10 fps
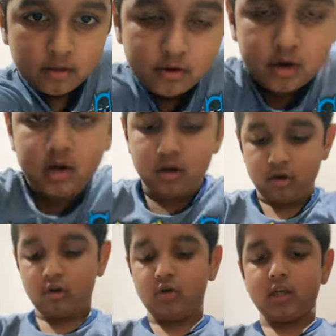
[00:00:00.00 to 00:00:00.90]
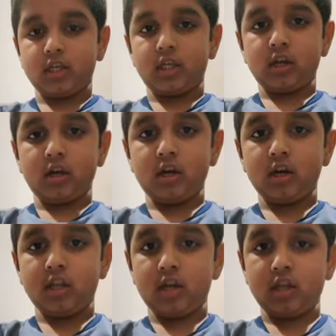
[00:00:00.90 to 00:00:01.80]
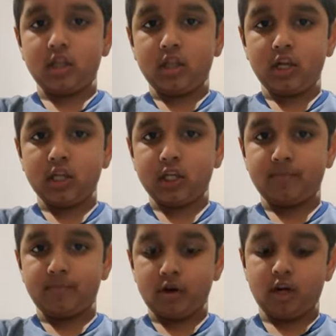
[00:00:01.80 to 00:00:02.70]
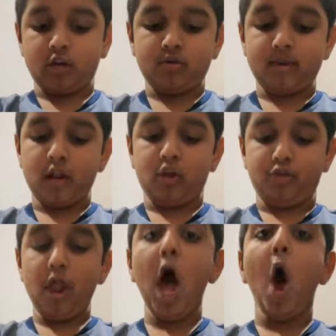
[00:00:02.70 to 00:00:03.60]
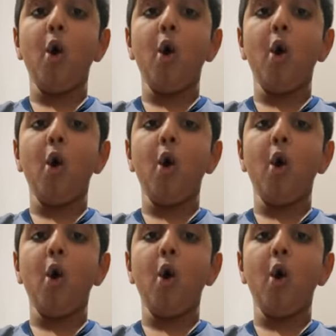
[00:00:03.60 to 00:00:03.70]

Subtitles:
What you're gonna do is you're gonna take this and put it into the middle. No!